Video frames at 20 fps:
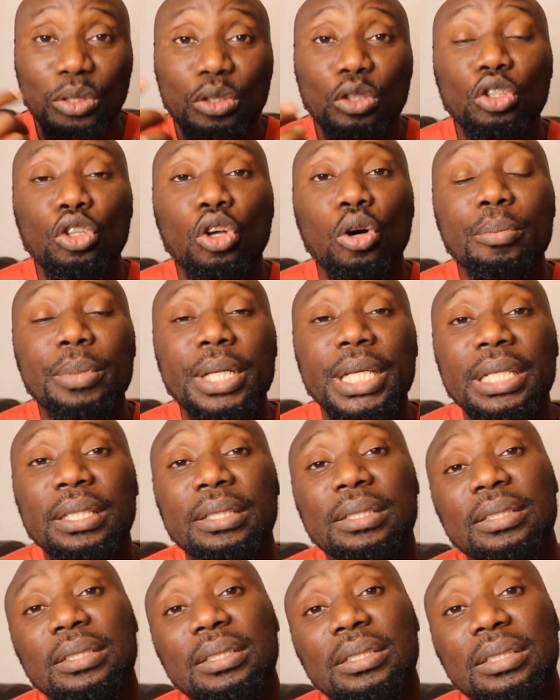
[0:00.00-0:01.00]
Nomi.
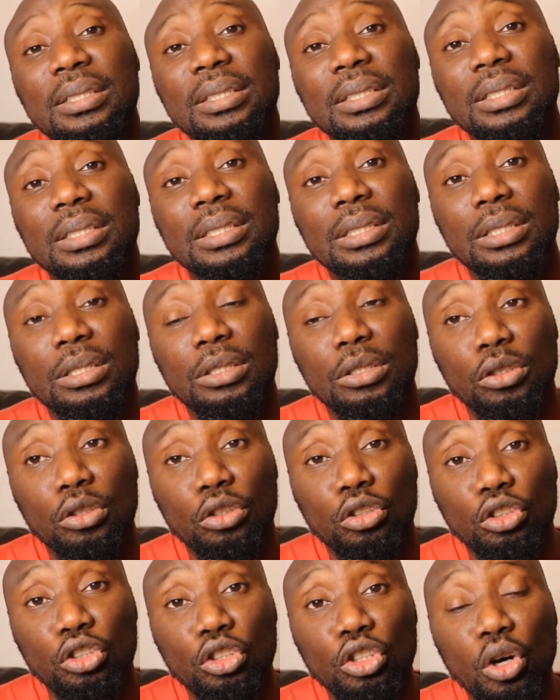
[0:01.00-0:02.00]

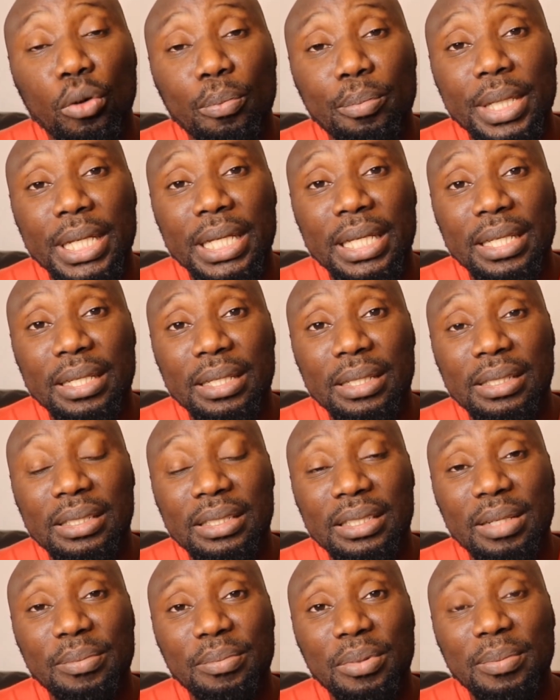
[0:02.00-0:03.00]
Nomi
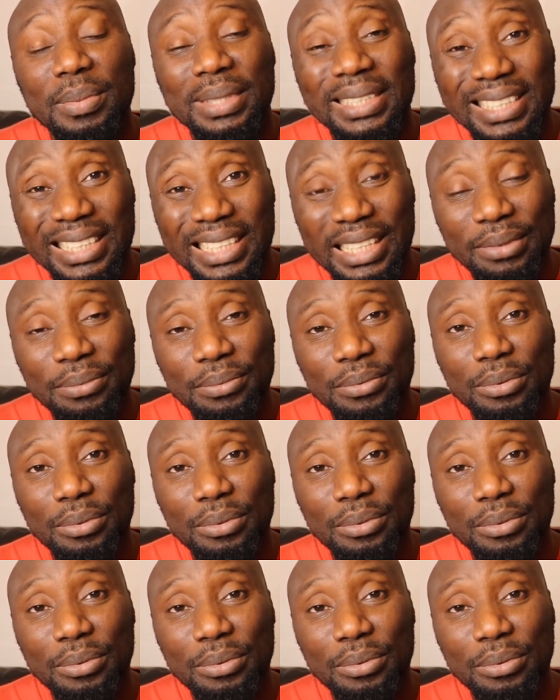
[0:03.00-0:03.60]
simply means give